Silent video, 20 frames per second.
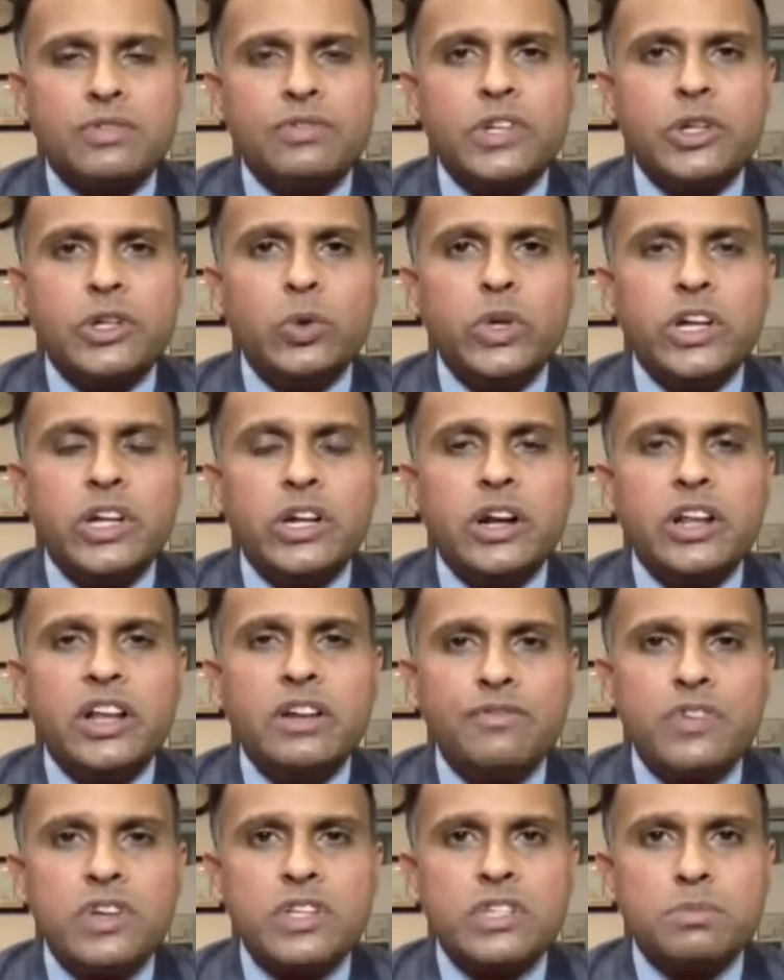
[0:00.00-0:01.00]
We do need
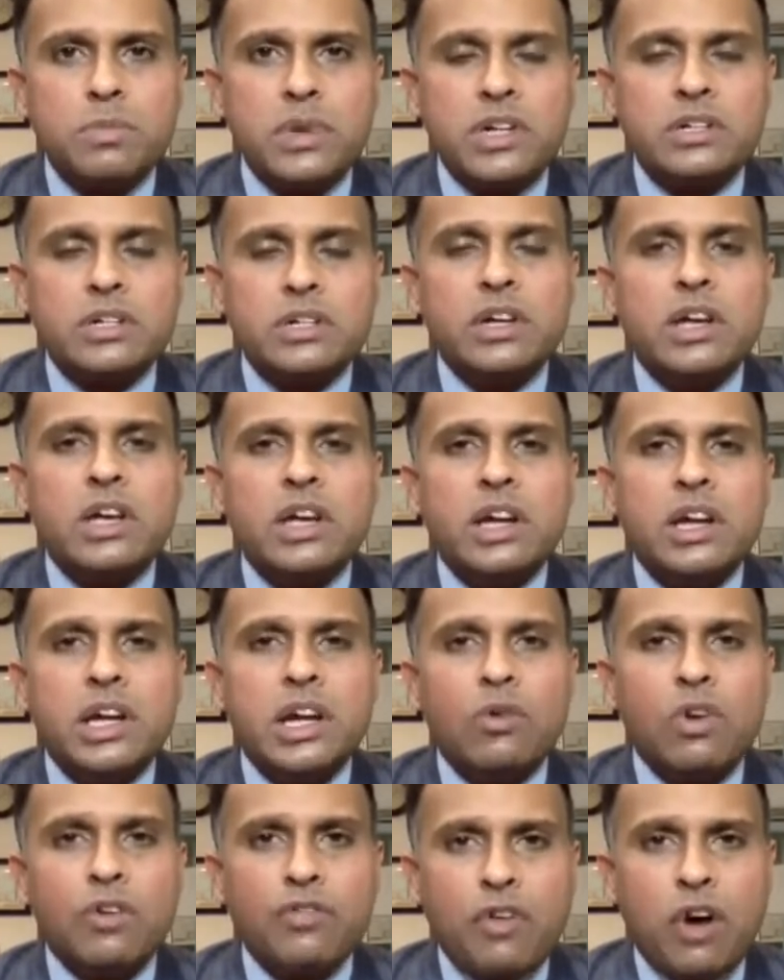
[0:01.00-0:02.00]
investment in
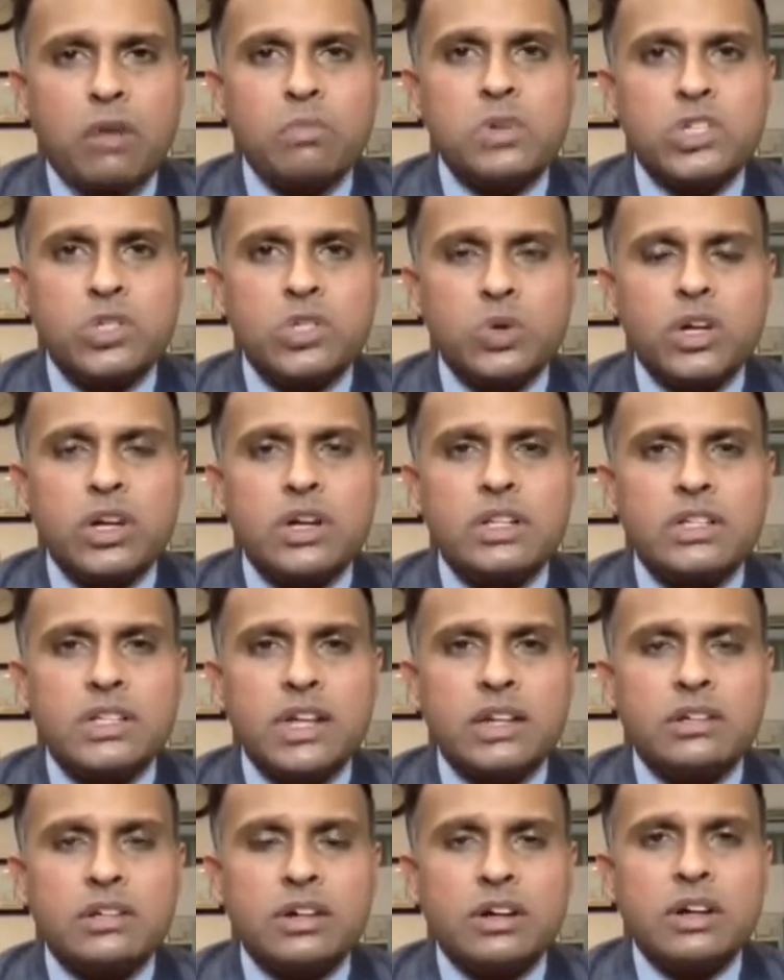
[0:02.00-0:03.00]
our pharmaceutical
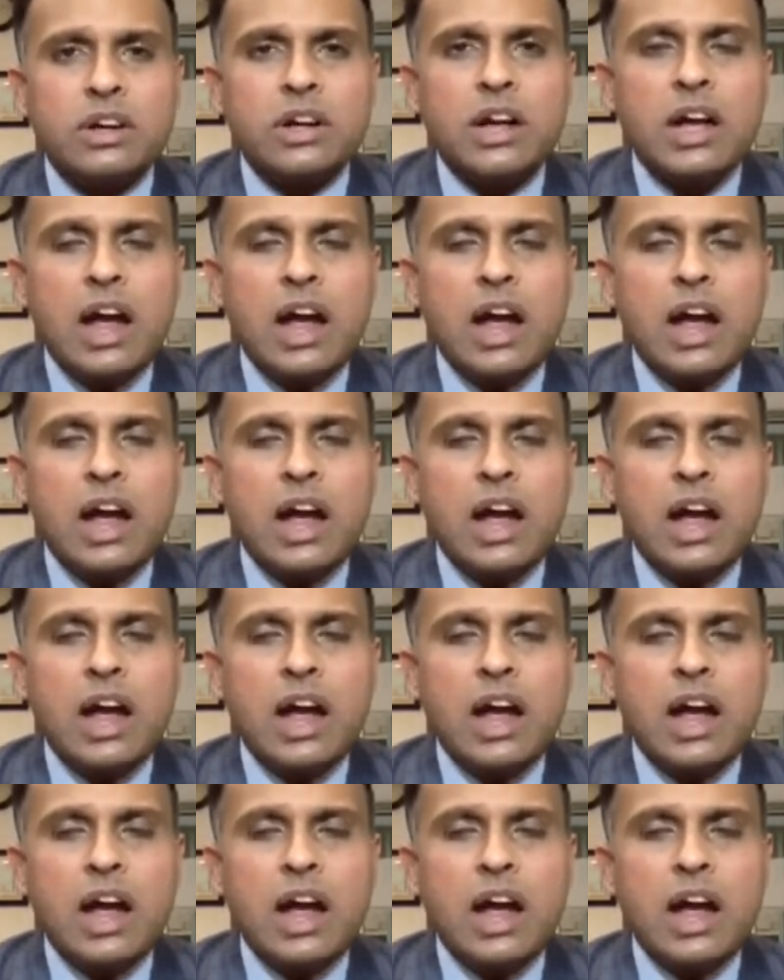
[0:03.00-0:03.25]
sector.